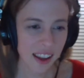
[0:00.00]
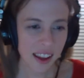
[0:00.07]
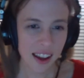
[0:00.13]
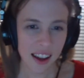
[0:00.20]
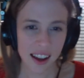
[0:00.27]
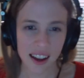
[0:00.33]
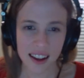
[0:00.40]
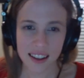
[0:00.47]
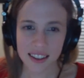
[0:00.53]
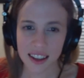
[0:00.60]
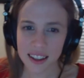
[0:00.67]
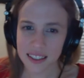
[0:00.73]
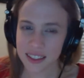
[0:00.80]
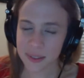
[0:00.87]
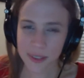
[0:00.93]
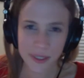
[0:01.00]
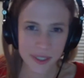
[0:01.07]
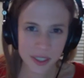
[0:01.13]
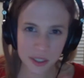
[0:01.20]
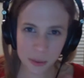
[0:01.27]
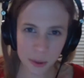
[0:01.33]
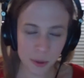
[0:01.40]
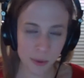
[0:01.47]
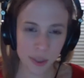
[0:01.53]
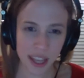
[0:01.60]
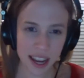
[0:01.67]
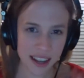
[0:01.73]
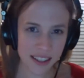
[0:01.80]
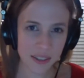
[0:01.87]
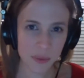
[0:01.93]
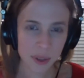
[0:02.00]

Uh, sometimes I just want to relax and